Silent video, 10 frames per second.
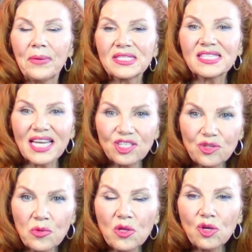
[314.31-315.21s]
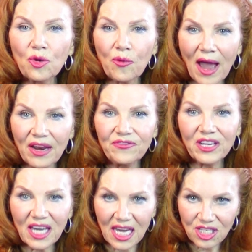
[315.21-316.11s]
But sexual
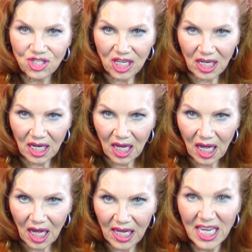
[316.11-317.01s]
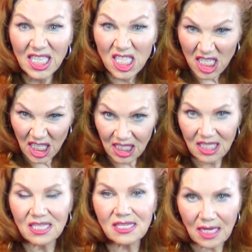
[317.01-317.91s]
gratification,
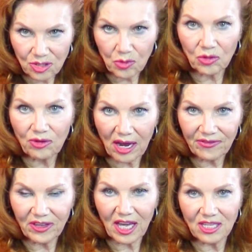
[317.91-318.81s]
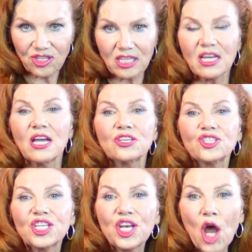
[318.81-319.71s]
instant sexual gratification,
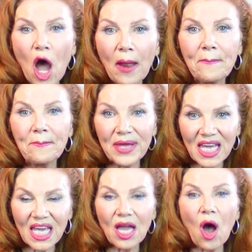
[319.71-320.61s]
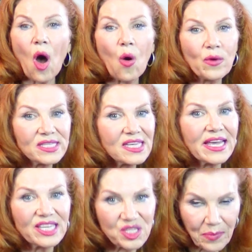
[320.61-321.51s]
should not be always
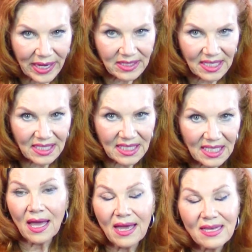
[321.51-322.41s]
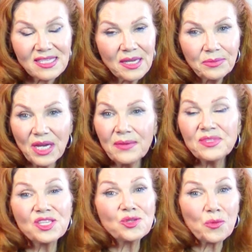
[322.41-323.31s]
expected.
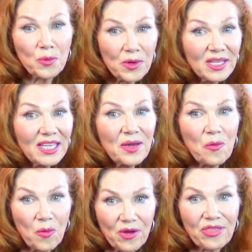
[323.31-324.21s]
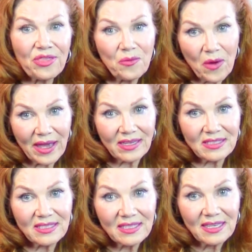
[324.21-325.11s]
Sometimes it's really worth the
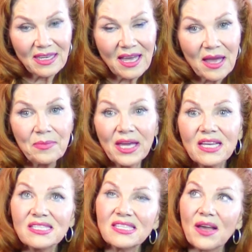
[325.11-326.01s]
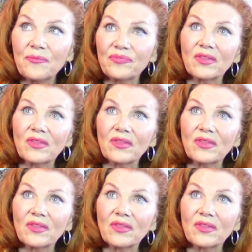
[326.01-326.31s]
wait because